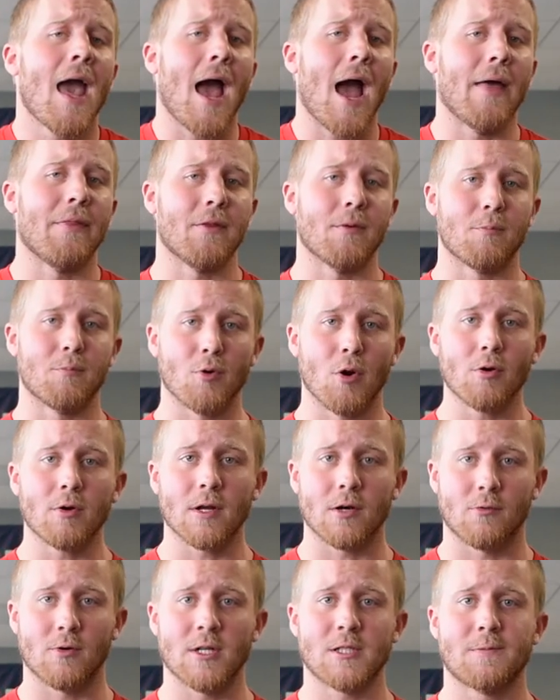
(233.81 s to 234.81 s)
And the
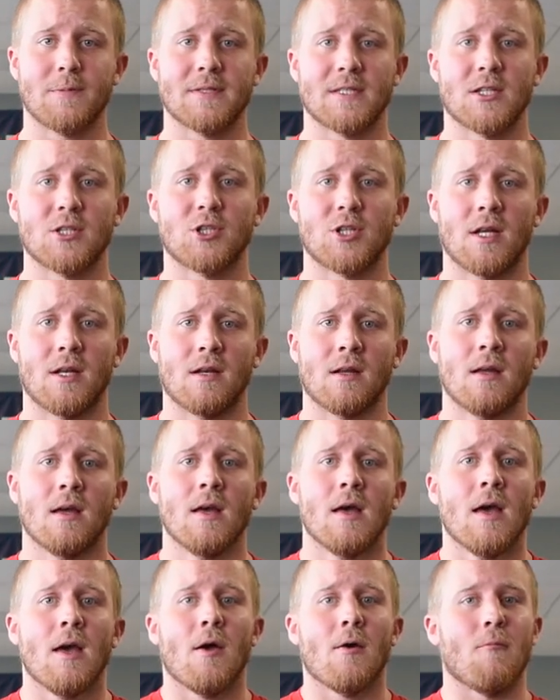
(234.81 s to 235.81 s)
broken wrist position
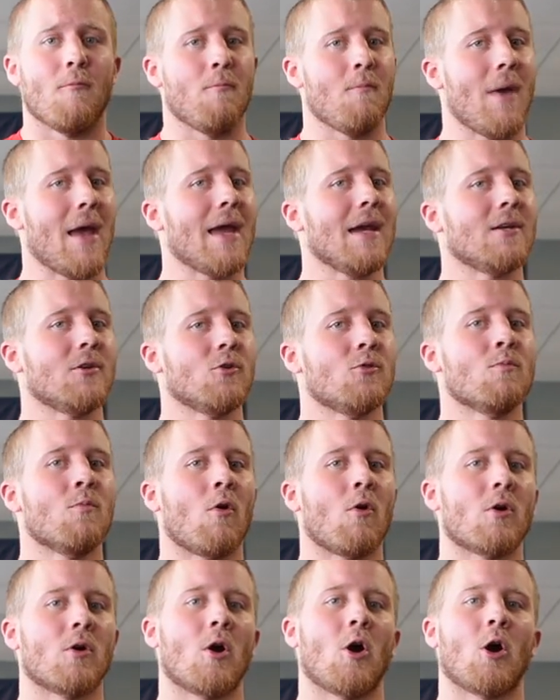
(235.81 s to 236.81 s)
may do
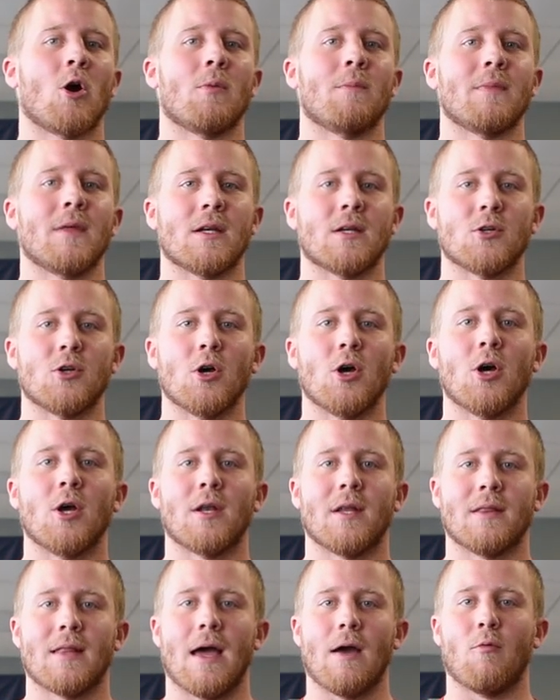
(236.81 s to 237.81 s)
more harm than
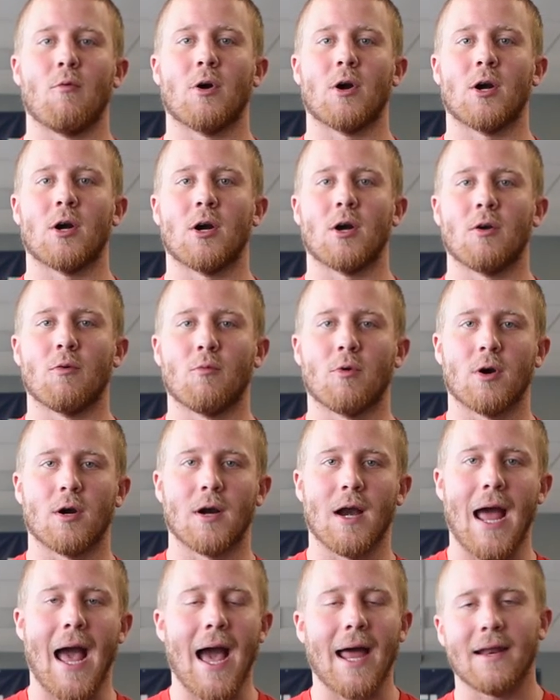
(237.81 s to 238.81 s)
good in that we're,
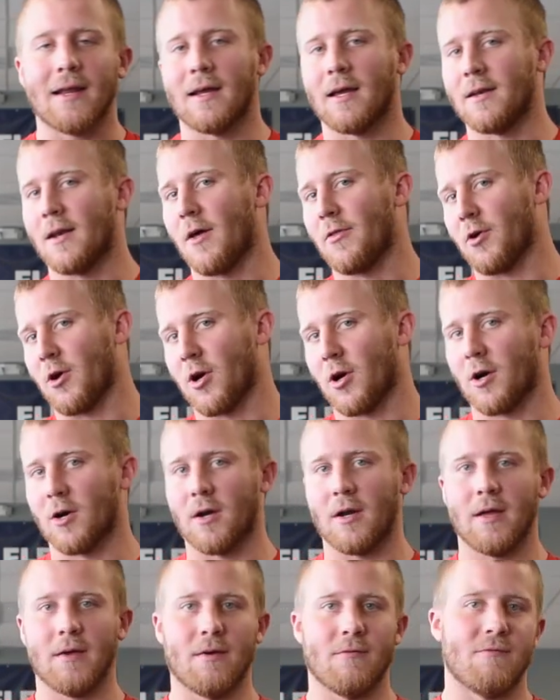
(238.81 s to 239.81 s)
we're adding
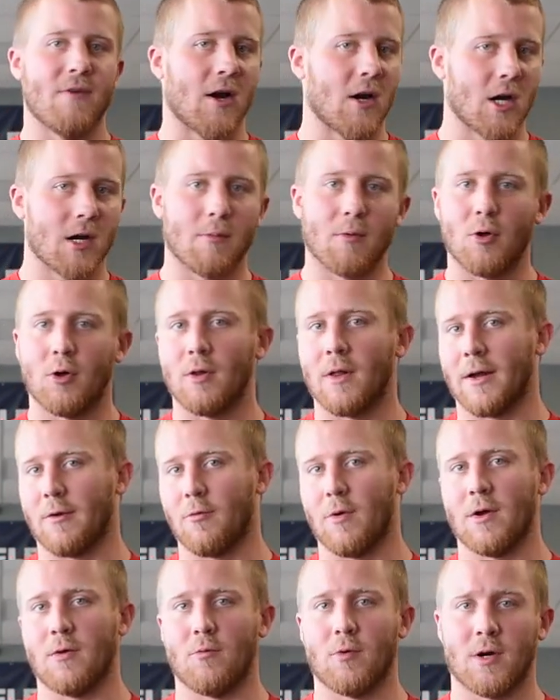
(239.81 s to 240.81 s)
another variable.
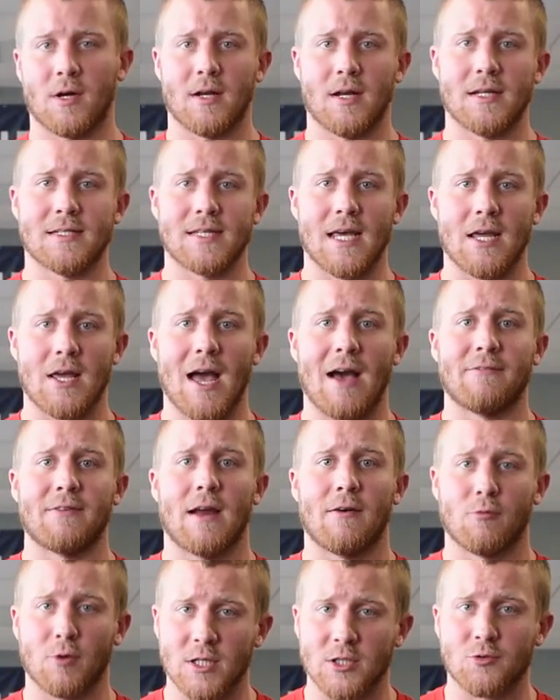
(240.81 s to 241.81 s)
Like we're, we're going to say you have
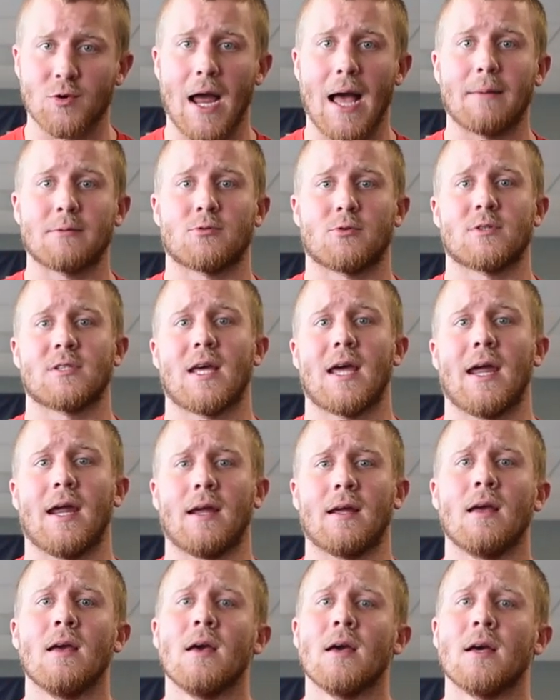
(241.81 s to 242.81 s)
to have wrist wraps. We're saying